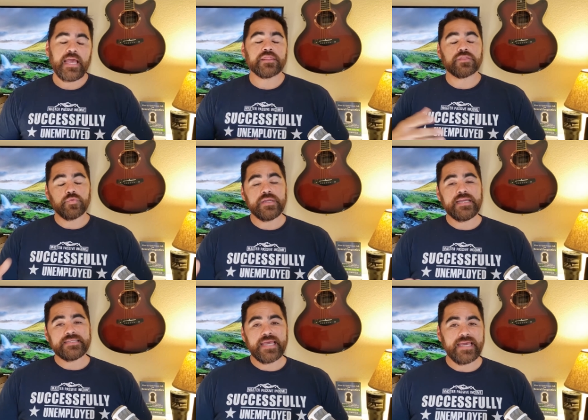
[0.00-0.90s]
And
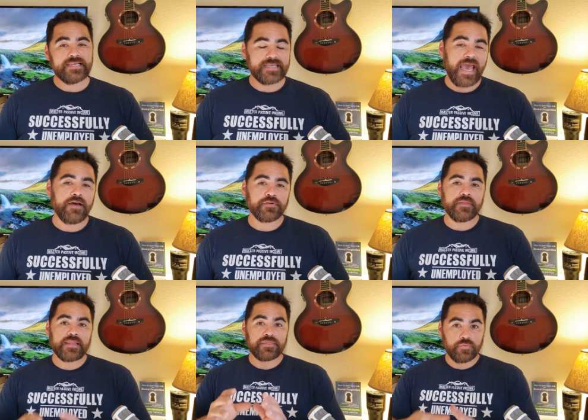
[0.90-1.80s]
3 days after
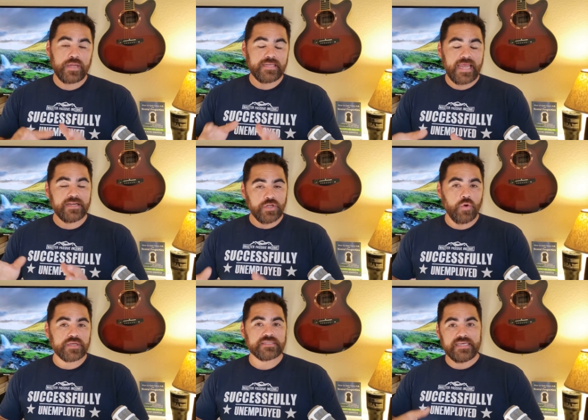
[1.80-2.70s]
that 3-day
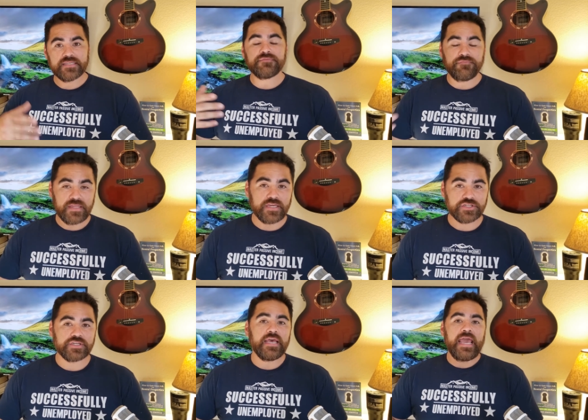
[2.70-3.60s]
notice is
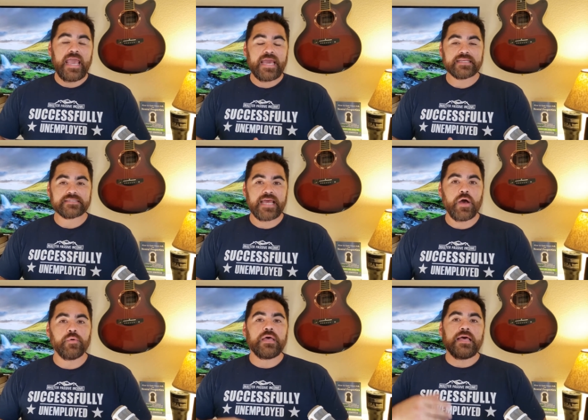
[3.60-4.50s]
finished and it's
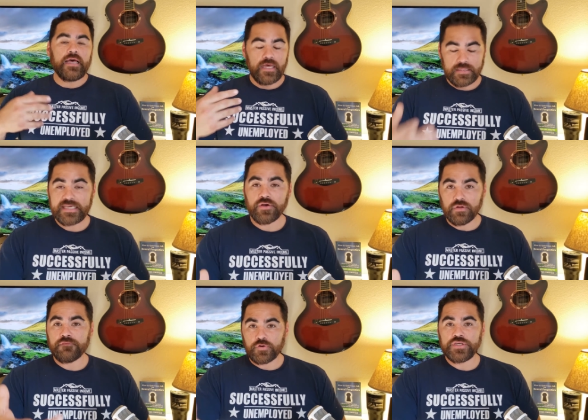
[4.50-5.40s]
now legal
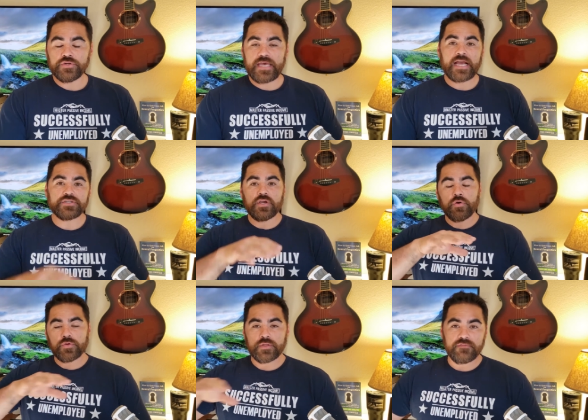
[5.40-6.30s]
for you to actually go
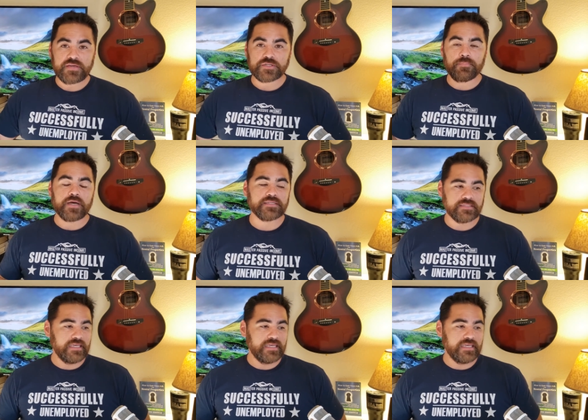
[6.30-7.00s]
through the eviction process.